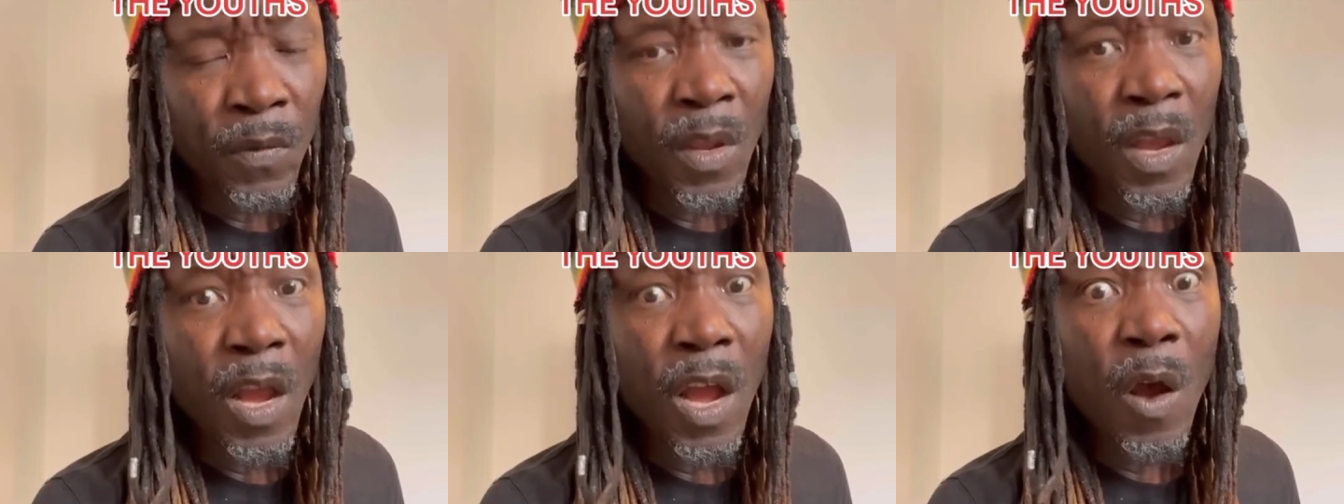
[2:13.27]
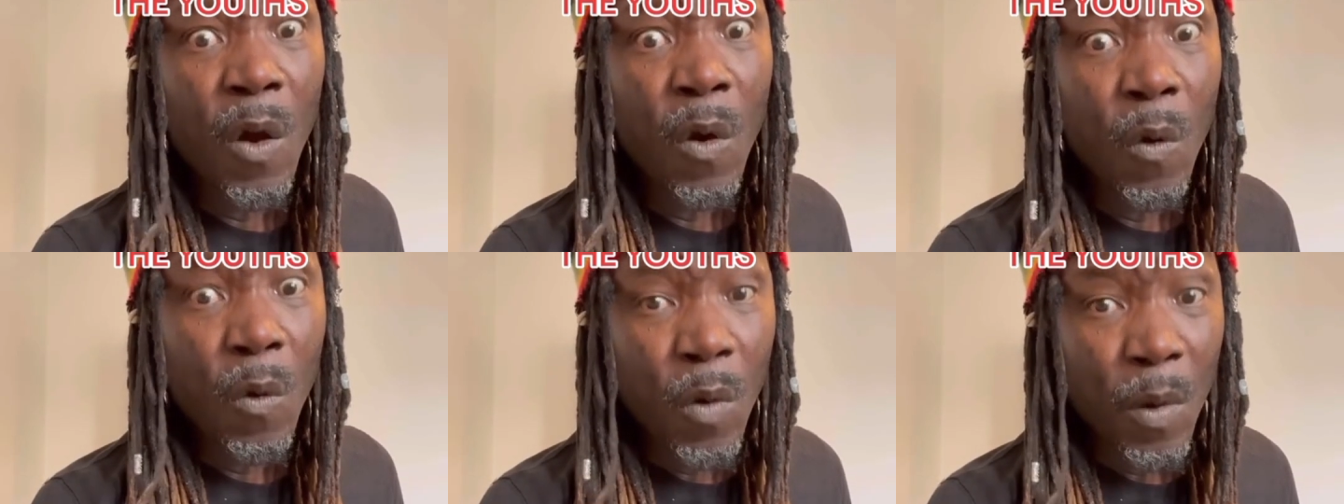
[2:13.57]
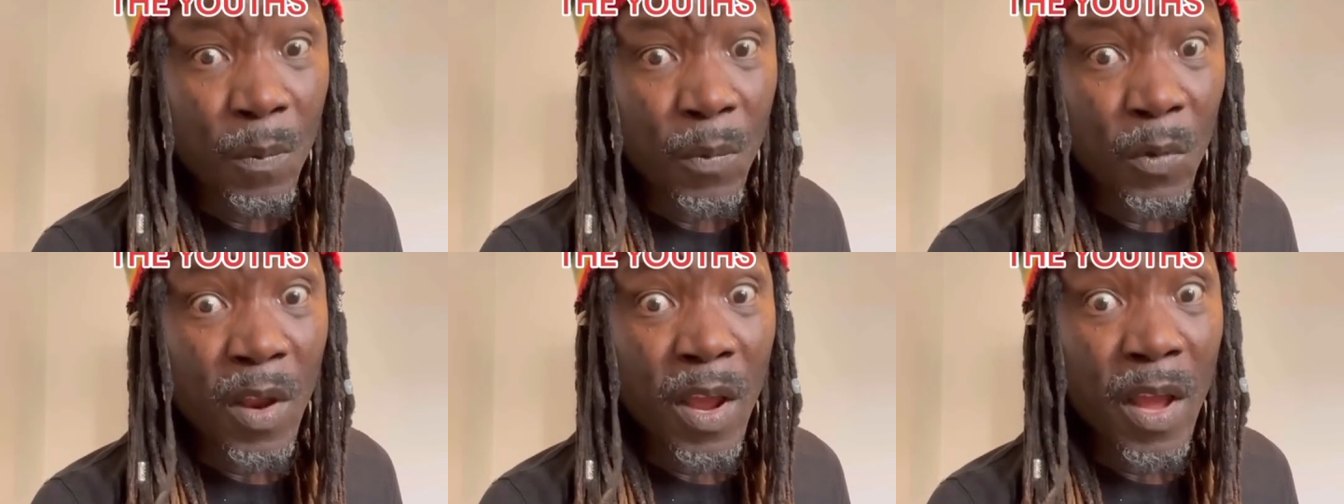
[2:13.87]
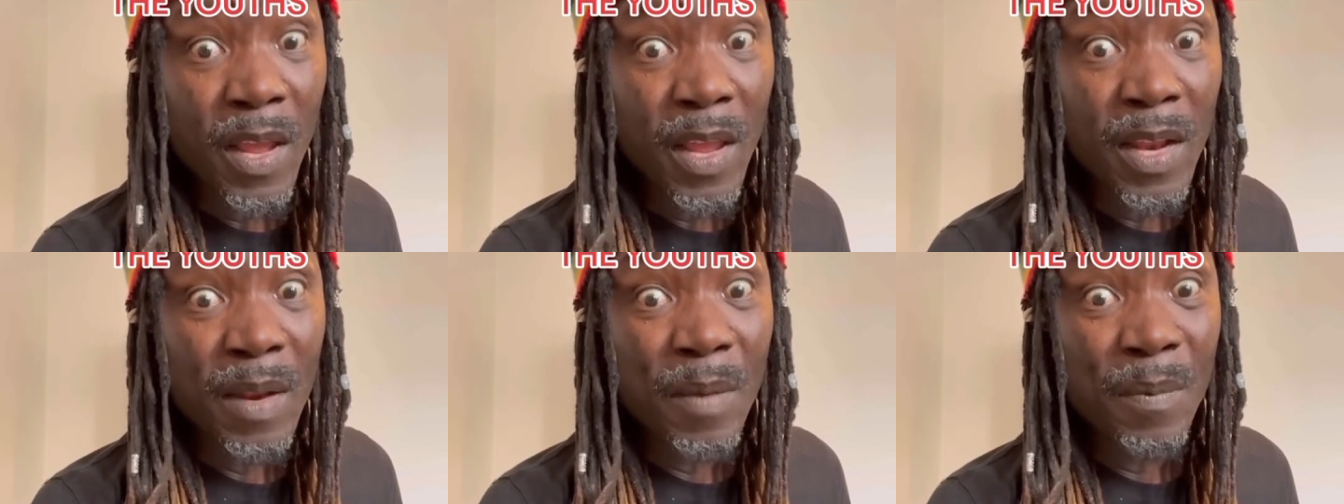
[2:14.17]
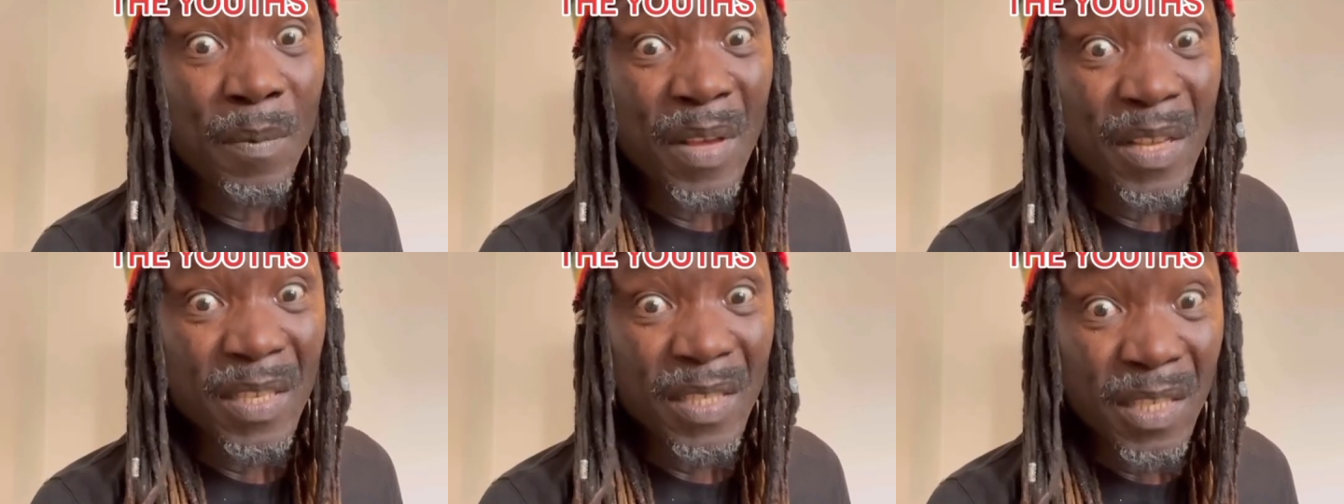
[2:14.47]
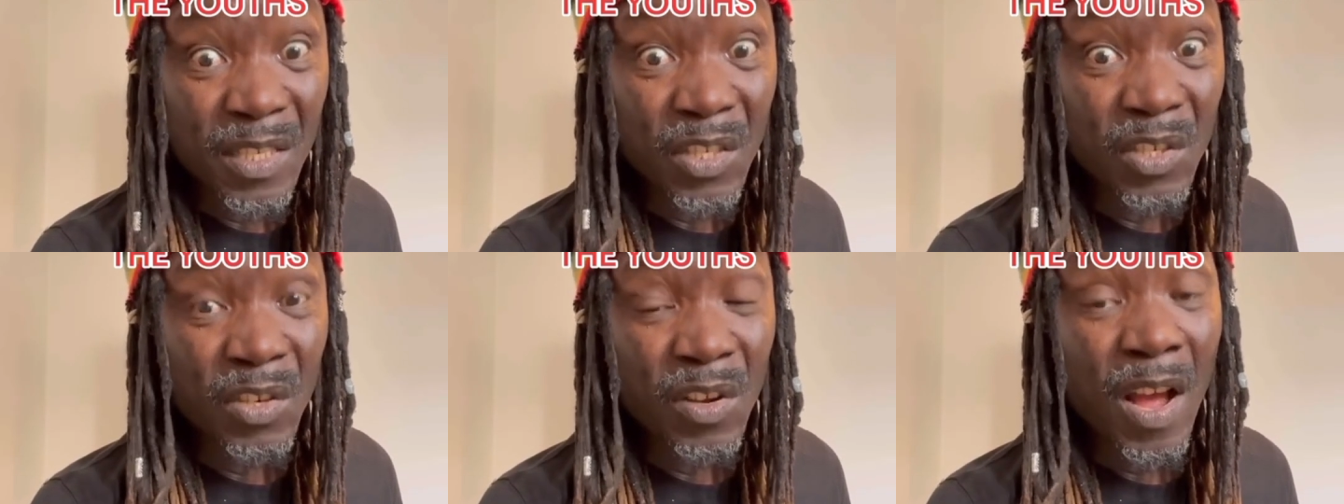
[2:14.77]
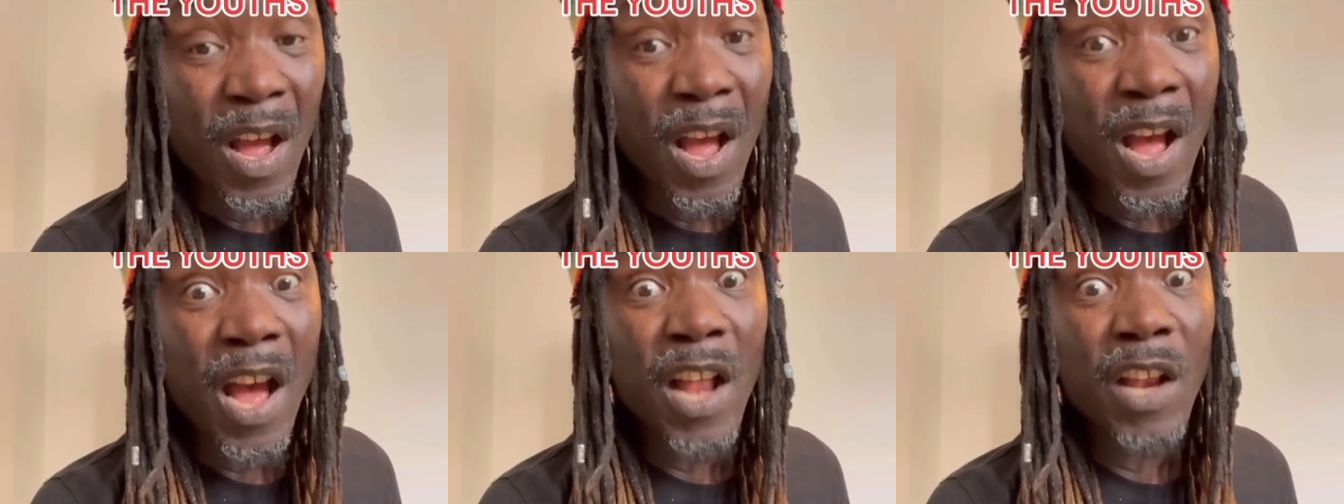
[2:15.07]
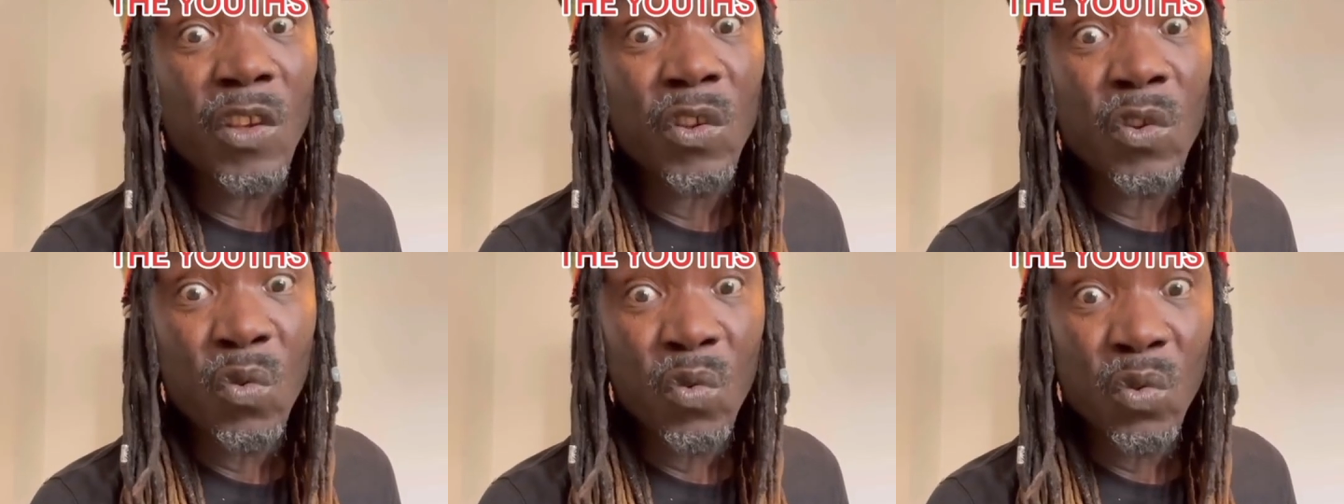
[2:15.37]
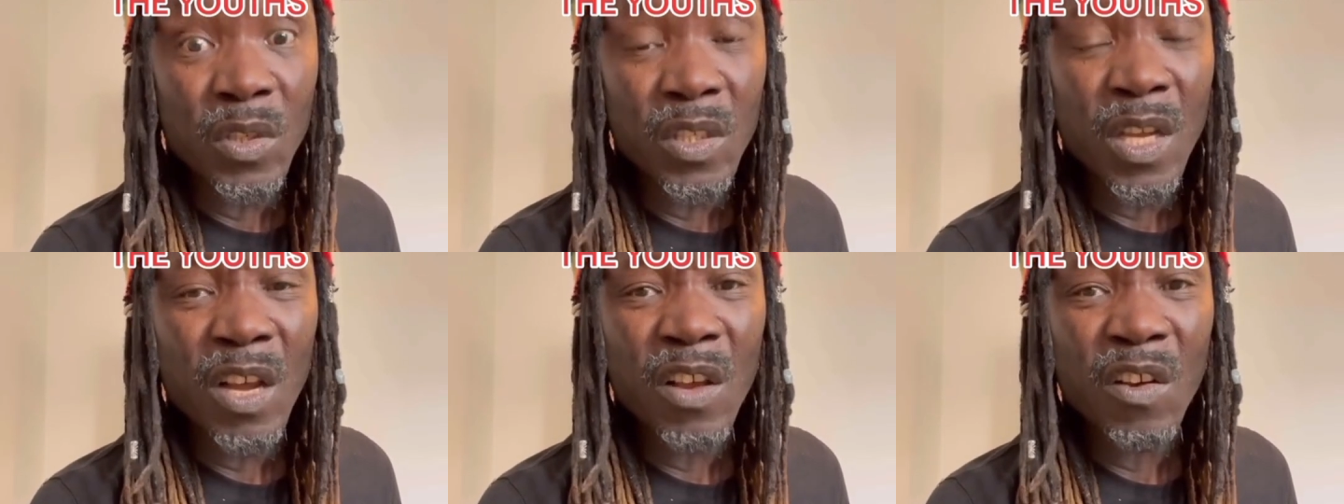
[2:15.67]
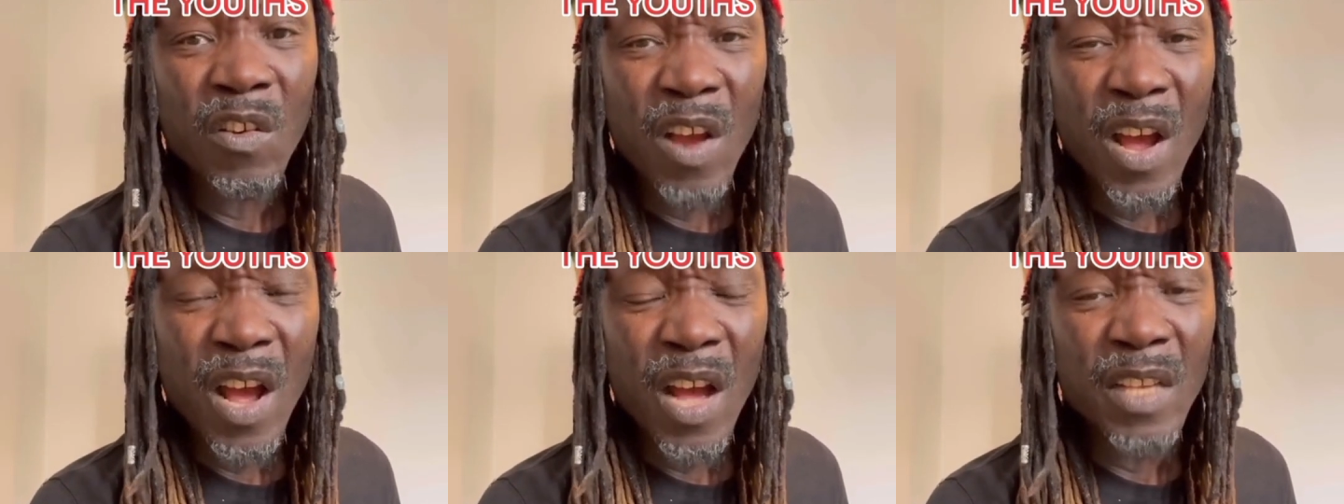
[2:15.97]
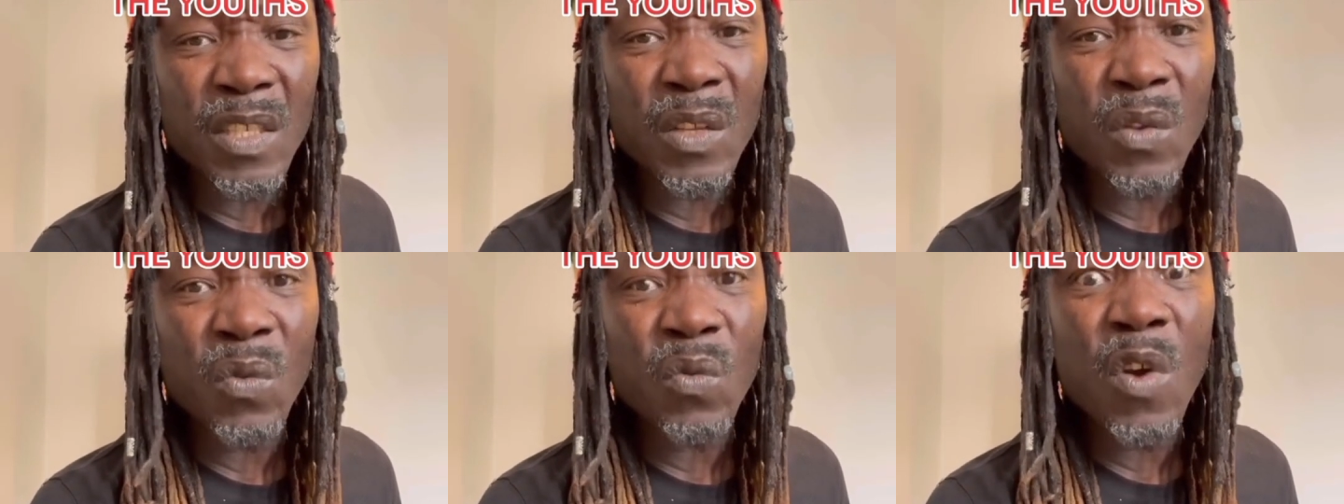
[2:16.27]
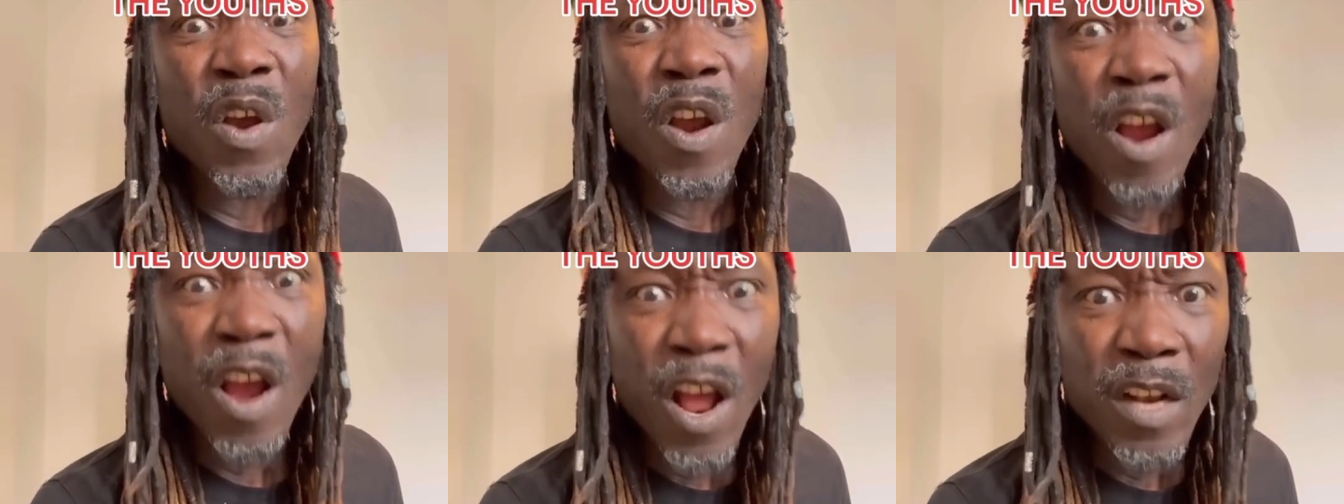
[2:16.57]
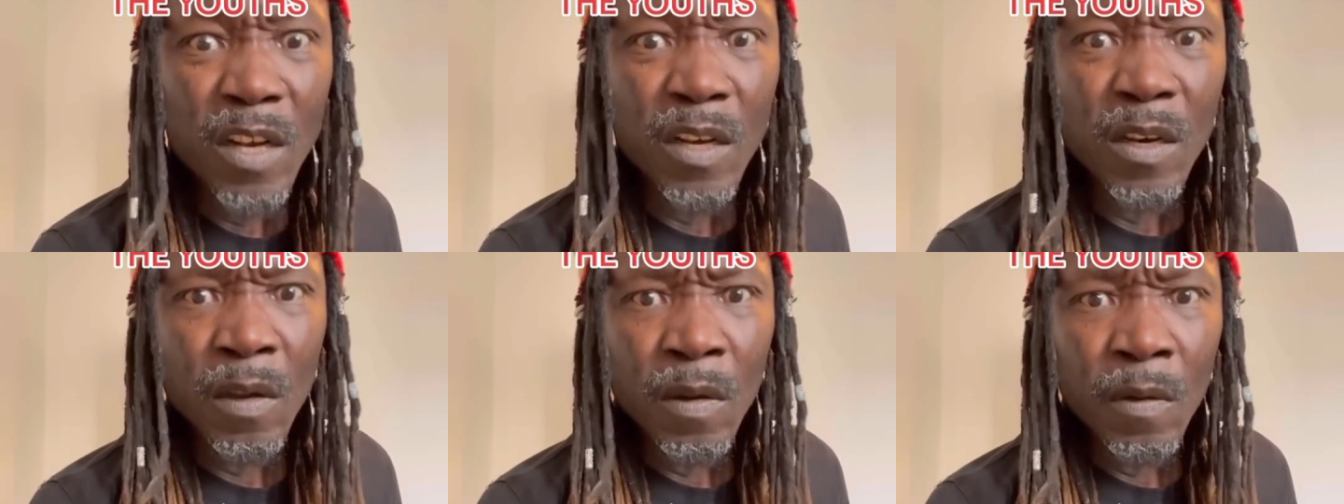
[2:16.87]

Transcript: I hope when I get the message in all youths across the world.